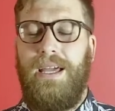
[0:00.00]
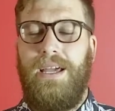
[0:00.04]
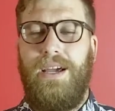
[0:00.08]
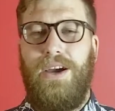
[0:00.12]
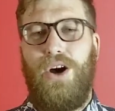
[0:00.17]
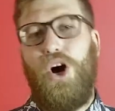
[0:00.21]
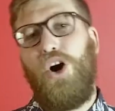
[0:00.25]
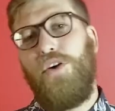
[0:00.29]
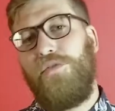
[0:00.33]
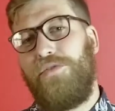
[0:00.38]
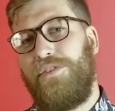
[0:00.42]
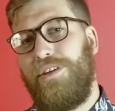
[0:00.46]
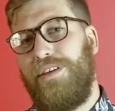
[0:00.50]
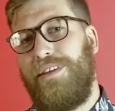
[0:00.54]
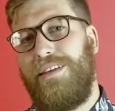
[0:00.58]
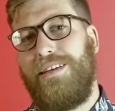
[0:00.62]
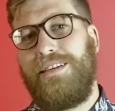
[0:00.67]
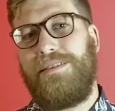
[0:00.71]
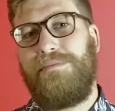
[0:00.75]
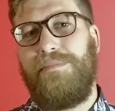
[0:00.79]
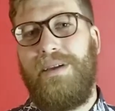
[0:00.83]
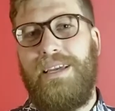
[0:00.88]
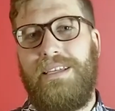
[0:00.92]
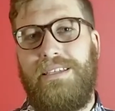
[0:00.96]
After
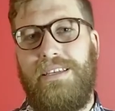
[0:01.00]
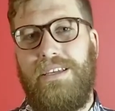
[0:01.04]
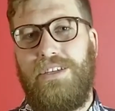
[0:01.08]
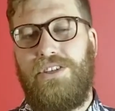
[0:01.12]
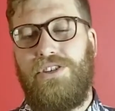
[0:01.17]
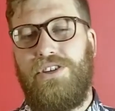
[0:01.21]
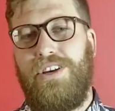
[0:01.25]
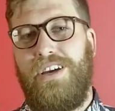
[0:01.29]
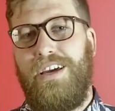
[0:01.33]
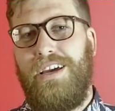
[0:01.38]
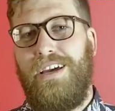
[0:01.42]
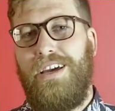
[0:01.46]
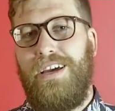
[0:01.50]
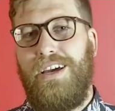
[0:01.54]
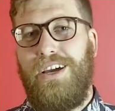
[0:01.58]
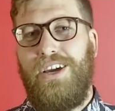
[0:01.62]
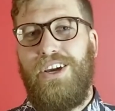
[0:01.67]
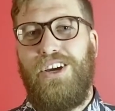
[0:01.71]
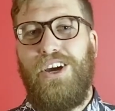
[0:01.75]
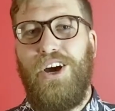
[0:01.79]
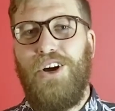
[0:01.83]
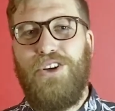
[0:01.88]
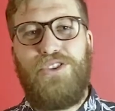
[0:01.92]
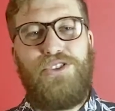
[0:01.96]
this message,
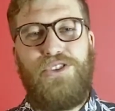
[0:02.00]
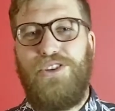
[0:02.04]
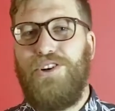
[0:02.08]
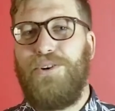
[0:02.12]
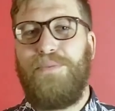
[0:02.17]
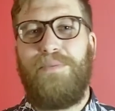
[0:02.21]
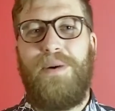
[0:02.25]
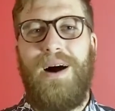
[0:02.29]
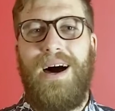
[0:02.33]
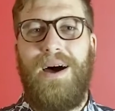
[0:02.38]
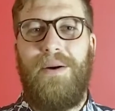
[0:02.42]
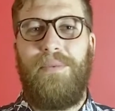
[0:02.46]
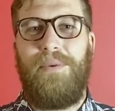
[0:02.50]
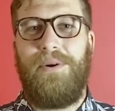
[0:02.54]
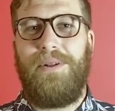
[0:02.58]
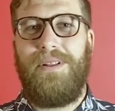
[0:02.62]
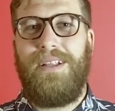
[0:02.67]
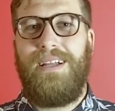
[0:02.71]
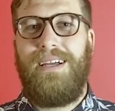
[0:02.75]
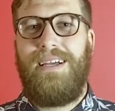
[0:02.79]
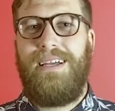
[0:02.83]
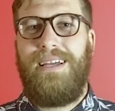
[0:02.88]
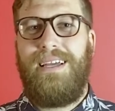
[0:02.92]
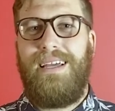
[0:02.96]
go to your Bible,
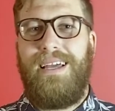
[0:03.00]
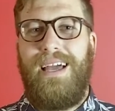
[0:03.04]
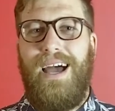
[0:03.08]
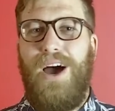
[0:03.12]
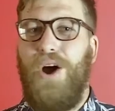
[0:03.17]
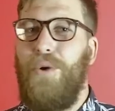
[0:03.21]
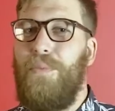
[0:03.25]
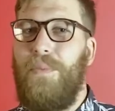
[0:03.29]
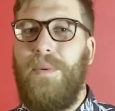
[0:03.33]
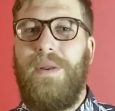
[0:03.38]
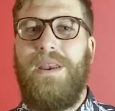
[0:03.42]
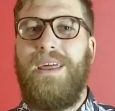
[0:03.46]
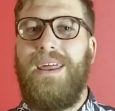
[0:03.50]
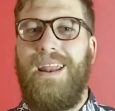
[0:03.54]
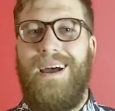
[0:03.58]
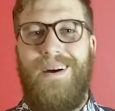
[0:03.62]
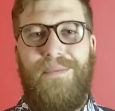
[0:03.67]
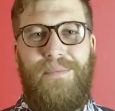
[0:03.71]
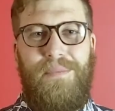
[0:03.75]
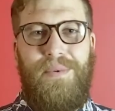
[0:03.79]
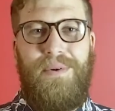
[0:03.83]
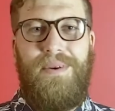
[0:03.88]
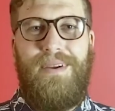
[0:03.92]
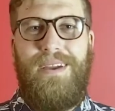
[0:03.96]
open it
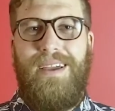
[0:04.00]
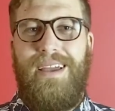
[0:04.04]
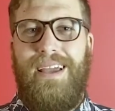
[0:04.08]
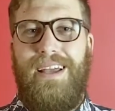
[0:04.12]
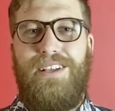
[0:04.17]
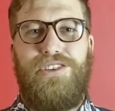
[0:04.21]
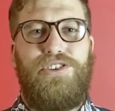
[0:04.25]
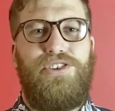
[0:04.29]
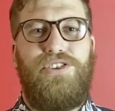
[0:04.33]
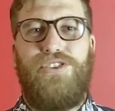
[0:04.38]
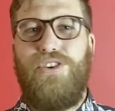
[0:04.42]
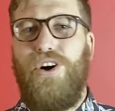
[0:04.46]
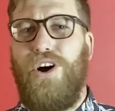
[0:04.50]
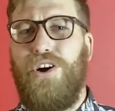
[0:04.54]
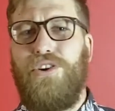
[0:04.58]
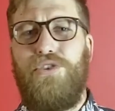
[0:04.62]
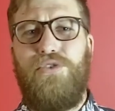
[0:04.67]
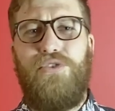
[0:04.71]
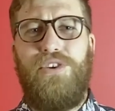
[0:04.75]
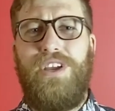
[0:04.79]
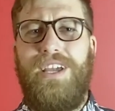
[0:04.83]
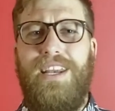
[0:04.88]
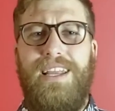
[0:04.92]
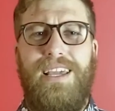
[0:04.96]
up, and start
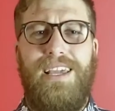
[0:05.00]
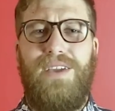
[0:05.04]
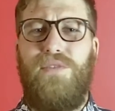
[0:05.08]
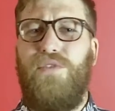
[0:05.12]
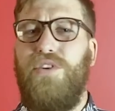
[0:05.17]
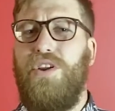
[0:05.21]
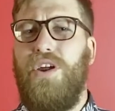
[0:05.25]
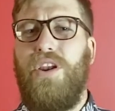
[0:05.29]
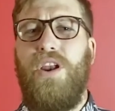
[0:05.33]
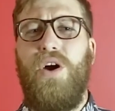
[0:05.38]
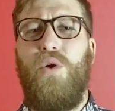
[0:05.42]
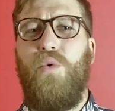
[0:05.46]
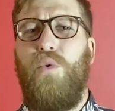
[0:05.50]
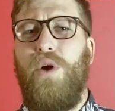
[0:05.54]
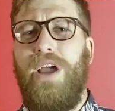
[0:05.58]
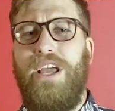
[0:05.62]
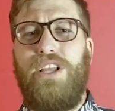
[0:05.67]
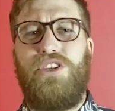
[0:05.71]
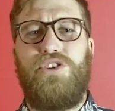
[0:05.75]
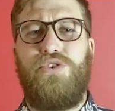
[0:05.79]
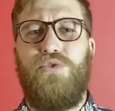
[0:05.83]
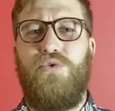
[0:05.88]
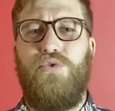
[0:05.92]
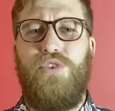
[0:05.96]
reading. If you don't know where
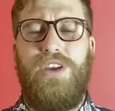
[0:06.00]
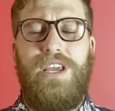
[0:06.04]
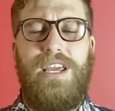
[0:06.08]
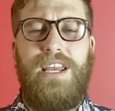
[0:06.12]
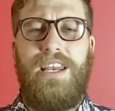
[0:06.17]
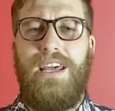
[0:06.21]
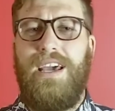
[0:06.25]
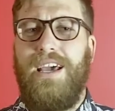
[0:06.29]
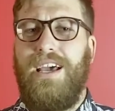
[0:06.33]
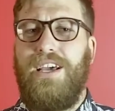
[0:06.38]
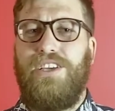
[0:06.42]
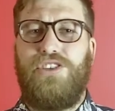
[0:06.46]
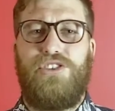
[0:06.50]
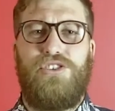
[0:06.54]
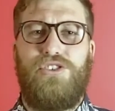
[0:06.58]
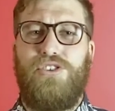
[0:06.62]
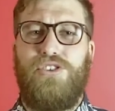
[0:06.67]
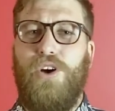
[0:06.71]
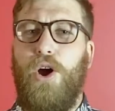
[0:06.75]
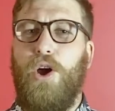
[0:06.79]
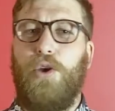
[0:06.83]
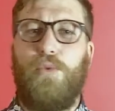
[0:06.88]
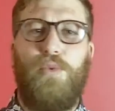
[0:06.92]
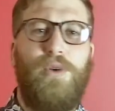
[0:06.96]
to read,
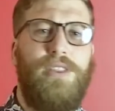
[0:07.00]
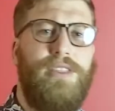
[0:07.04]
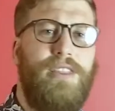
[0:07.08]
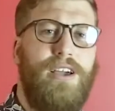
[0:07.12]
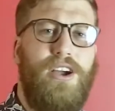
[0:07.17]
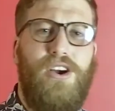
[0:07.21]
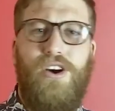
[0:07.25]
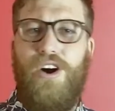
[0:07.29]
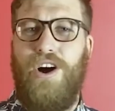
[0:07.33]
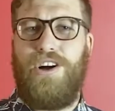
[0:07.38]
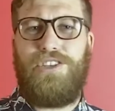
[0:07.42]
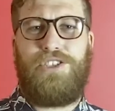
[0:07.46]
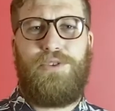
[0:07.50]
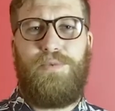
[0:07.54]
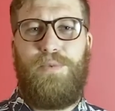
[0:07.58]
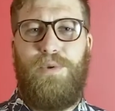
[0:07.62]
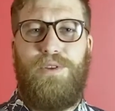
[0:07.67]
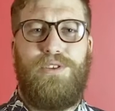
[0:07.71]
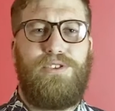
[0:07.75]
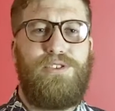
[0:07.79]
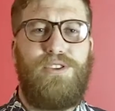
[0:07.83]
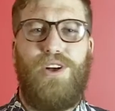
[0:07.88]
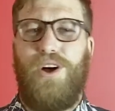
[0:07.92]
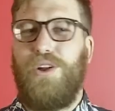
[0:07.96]
start with the gospel.
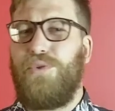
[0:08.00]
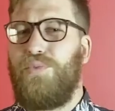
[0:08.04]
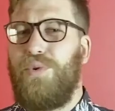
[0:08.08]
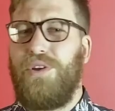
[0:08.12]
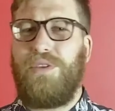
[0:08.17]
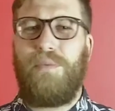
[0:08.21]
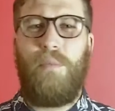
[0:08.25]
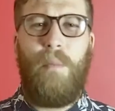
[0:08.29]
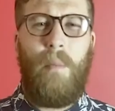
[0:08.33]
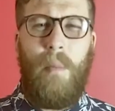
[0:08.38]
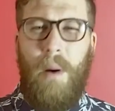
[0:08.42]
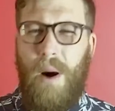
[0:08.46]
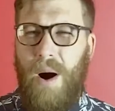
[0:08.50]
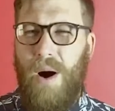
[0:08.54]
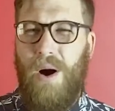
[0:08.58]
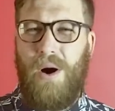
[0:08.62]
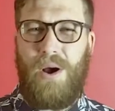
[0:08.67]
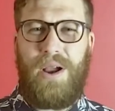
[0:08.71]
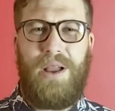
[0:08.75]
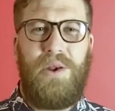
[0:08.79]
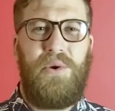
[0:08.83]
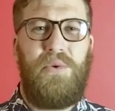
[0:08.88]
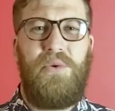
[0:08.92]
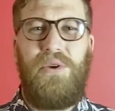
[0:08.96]
Start with Mark
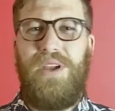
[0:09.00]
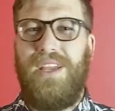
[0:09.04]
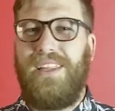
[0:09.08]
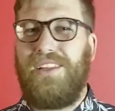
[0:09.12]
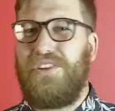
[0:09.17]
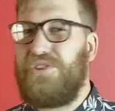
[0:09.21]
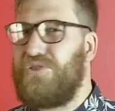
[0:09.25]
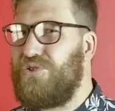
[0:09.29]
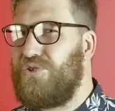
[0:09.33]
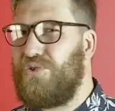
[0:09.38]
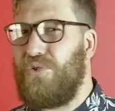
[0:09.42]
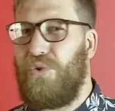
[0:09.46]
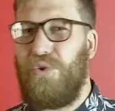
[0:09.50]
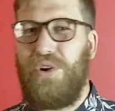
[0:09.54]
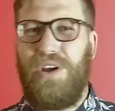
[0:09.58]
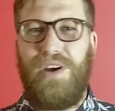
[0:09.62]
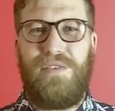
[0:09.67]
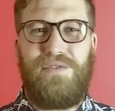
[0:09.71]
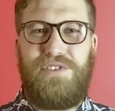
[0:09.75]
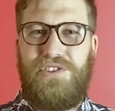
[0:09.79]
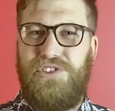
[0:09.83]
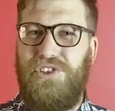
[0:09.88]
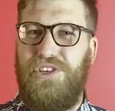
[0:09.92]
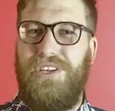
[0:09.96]
and read the story
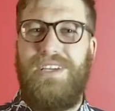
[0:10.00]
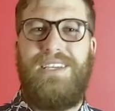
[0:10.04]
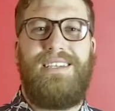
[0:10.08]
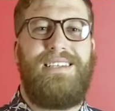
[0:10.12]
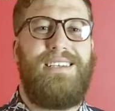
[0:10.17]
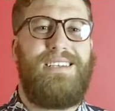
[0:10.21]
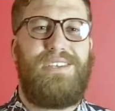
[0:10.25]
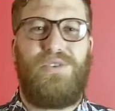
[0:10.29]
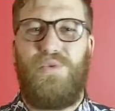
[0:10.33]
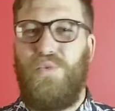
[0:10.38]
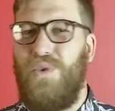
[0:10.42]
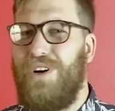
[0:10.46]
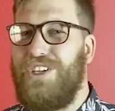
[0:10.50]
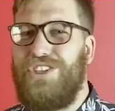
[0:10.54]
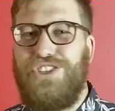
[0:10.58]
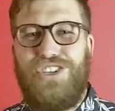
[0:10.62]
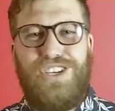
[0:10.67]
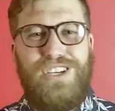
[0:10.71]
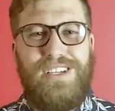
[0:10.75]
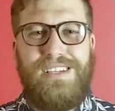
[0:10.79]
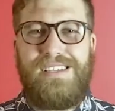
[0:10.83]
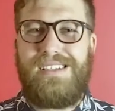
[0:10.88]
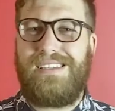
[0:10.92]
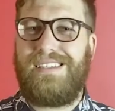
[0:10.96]
of Jesus and what
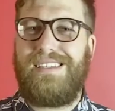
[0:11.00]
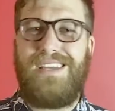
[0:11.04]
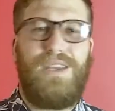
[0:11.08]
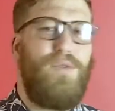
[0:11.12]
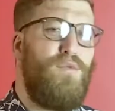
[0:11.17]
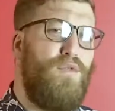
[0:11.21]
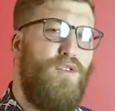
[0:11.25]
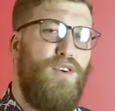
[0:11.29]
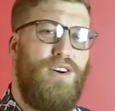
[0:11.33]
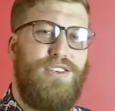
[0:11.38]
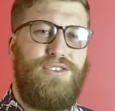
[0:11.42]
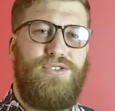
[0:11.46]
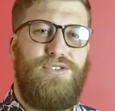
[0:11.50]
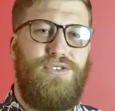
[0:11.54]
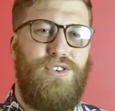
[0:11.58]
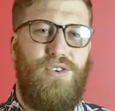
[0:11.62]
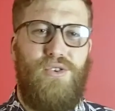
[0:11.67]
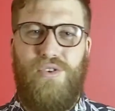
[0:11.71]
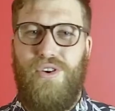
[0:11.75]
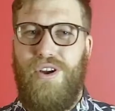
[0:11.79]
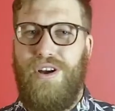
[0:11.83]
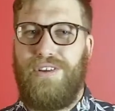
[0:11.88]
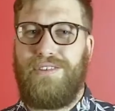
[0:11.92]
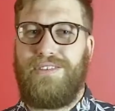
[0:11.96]
Jesus did for us on the
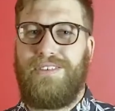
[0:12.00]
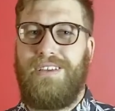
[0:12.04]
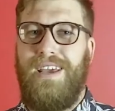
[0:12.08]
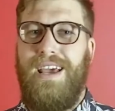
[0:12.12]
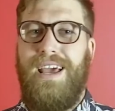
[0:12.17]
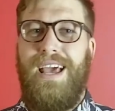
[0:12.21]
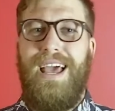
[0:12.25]
cross.